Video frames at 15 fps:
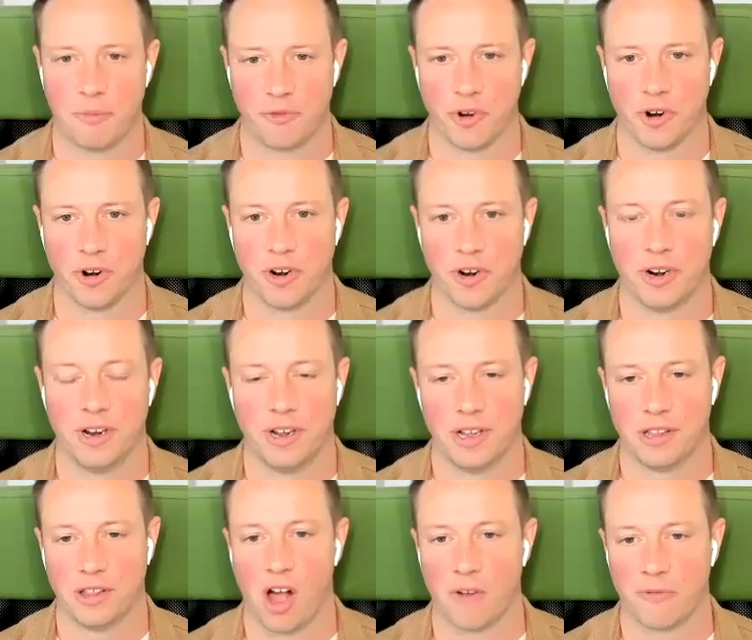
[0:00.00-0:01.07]
for
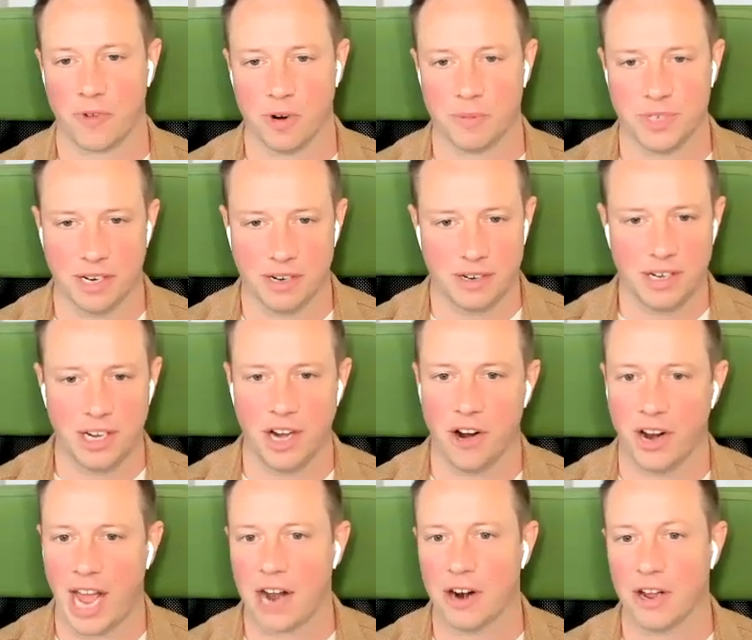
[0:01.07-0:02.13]
law firms, and
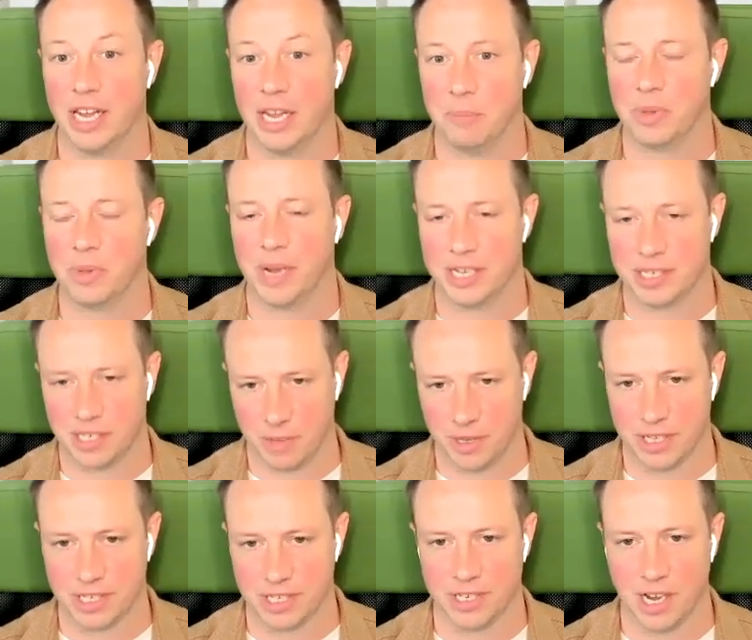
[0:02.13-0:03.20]
to how to implement some of
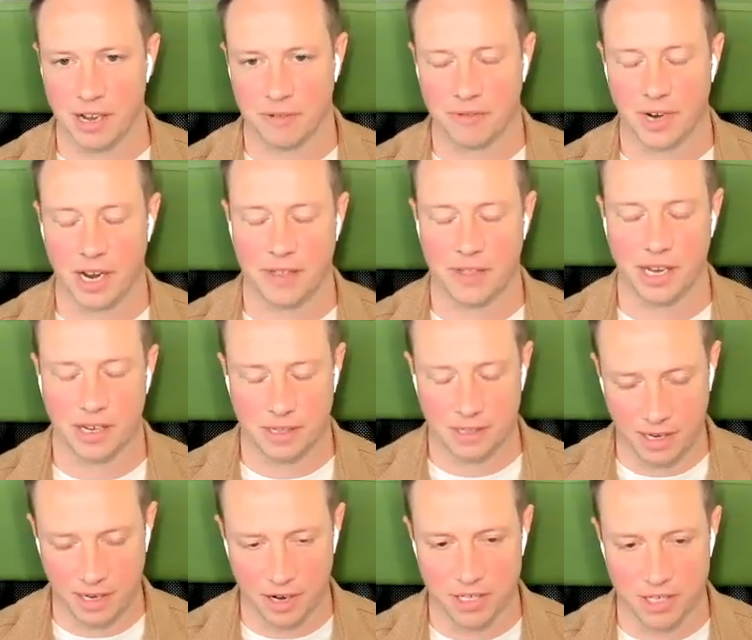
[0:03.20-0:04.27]
this stuff. And I think
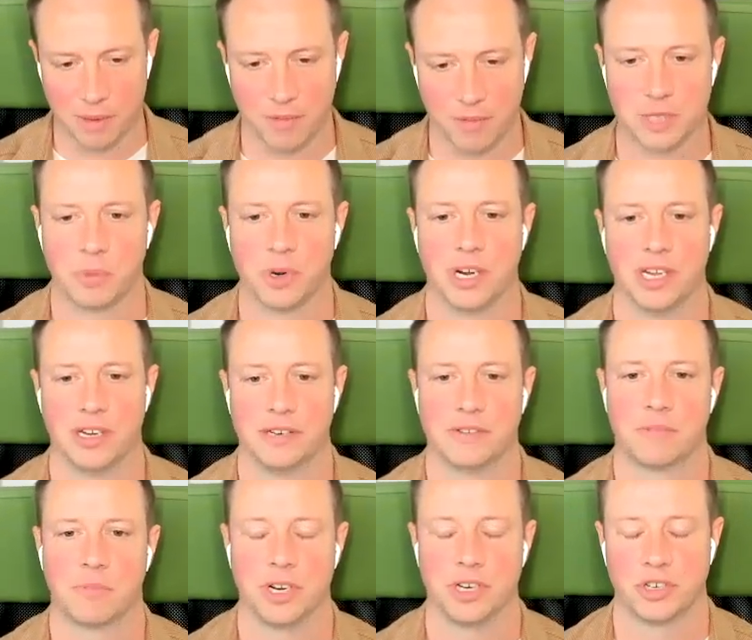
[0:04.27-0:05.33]
some of it's pretty
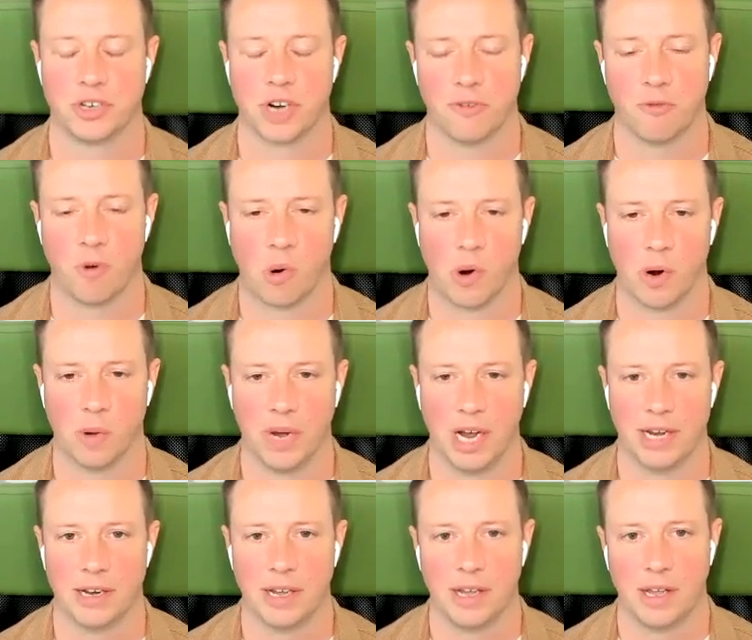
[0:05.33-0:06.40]
straightforward,
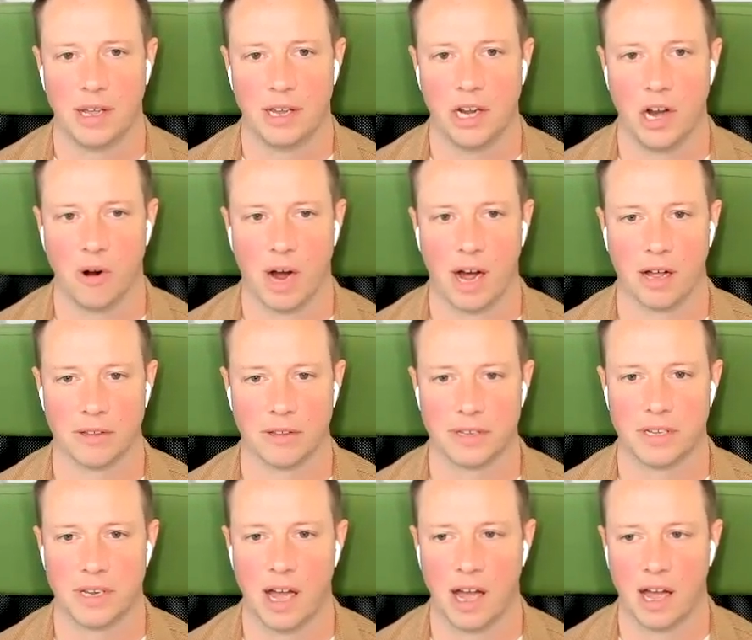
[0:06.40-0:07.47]
but
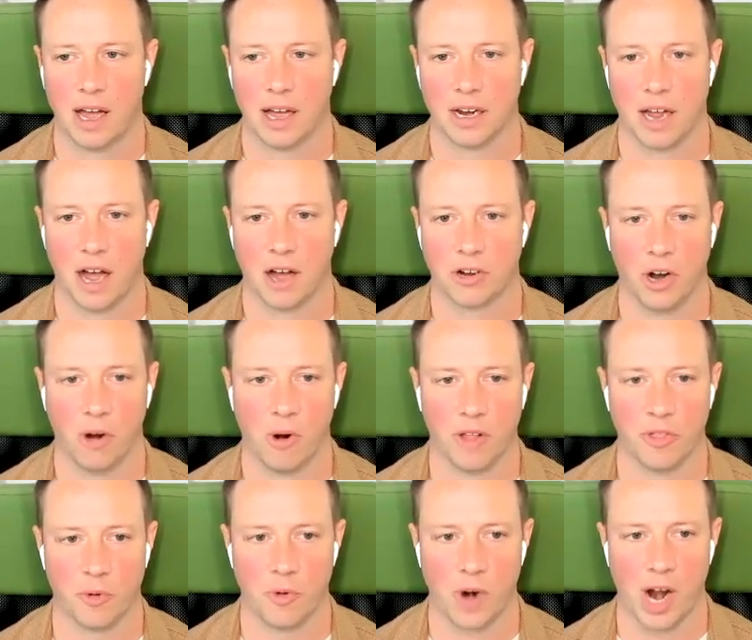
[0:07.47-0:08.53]
I'll go on
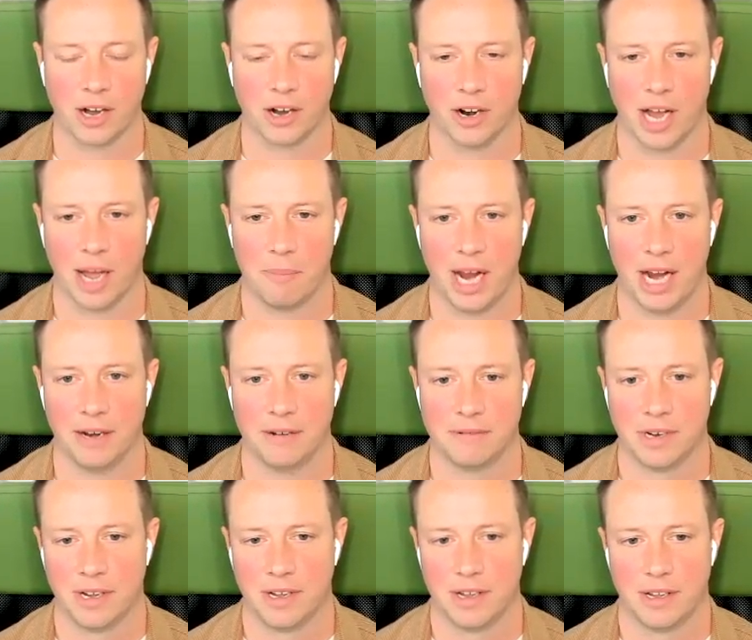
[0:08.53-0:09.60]
the record. I made
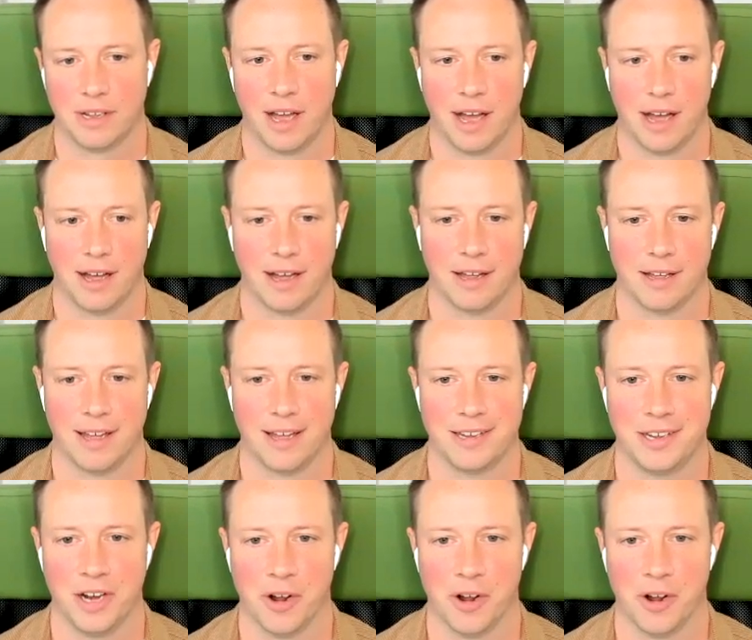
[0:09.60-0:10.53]
a